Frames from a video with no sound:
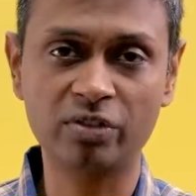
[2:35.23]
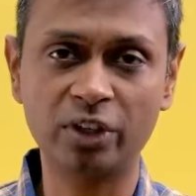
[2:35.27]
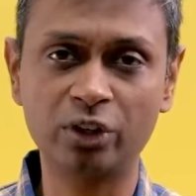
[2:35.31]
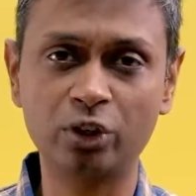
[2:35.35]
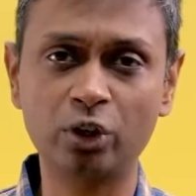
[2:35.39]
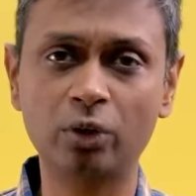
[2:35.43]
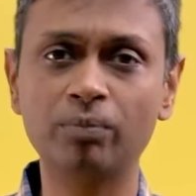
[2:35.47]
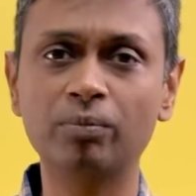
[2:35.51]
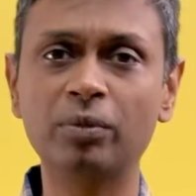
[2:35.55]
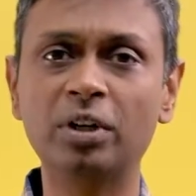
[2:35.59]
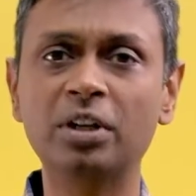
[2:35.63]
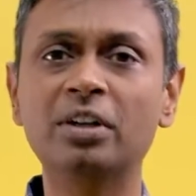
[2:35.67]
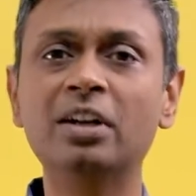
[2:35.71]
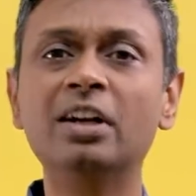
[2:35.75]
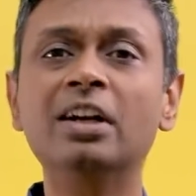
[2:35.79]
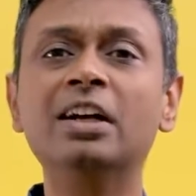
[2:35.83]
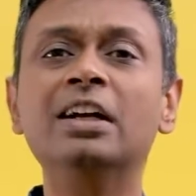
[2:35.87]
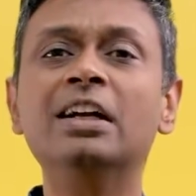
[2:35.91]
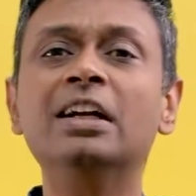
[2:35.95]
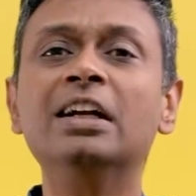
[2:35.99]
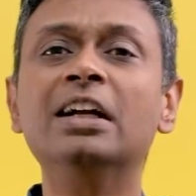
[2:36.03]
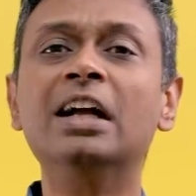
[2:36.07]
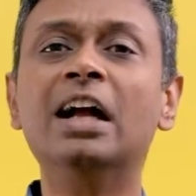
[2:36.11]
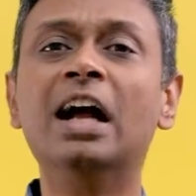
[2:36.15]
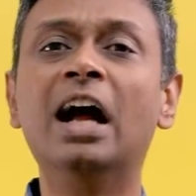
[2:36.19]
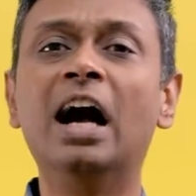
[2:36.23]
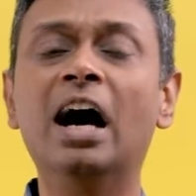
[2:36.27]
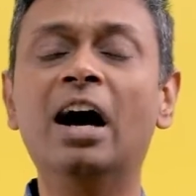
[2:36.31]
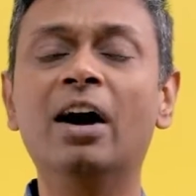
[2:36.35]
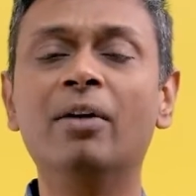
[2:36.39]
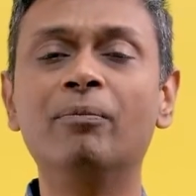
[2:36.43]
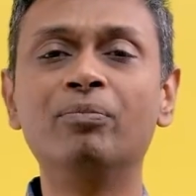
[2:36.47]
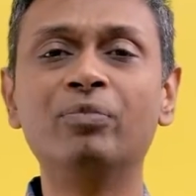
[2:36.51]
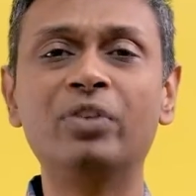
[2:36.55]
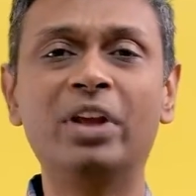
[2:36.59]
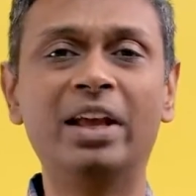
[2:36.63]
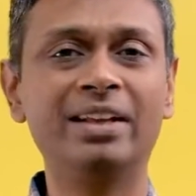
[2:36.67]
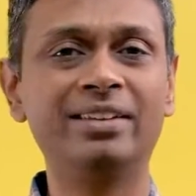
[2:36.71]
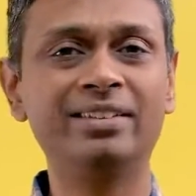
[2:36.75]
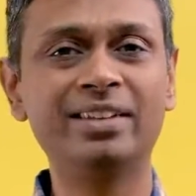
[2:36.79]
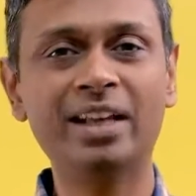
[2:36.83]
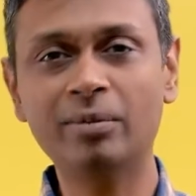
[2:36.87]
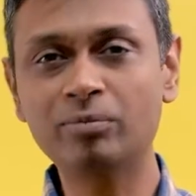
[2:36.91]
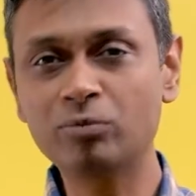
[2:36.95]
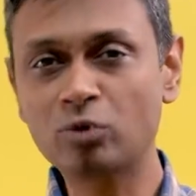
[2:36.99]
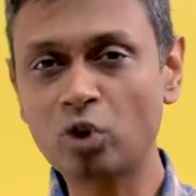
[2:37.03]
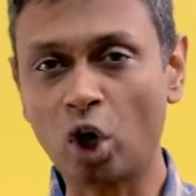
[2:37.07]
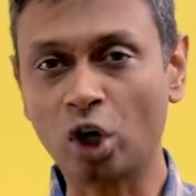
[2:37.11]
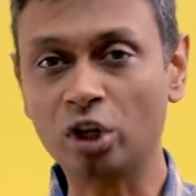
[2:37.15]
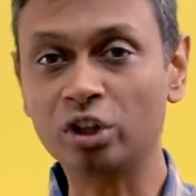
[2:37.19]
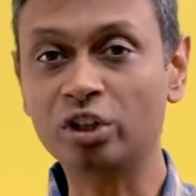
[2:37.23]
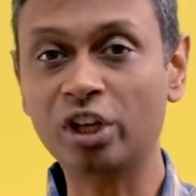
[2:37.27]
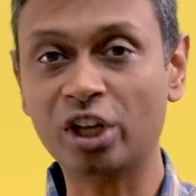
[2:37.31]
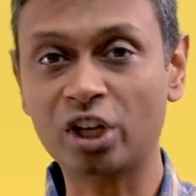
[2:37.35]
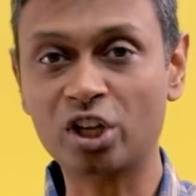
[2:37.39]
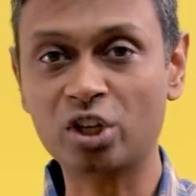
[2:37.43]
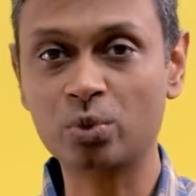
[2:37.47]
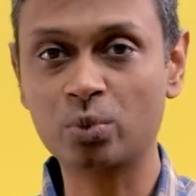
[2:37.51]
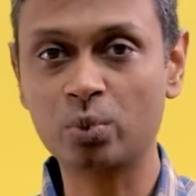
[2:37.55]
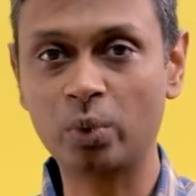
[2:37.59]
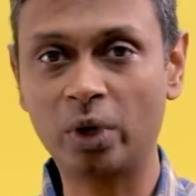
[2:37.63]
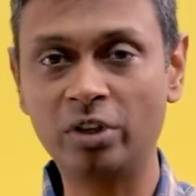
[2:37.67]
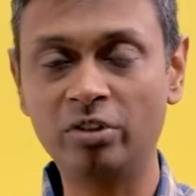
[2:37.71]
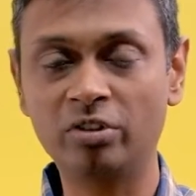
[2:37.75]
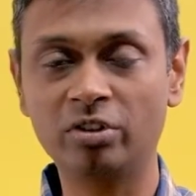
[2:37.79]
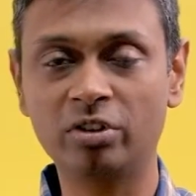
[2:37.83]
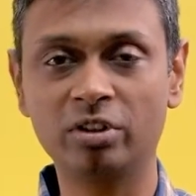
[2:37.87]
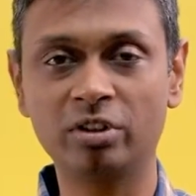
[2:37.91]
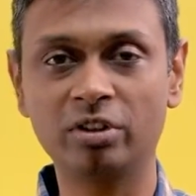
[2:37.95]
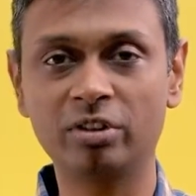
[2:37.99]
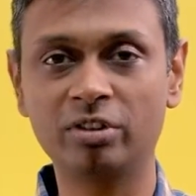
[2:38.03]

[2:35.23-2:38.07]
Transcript: Right? So, but exam context-wise,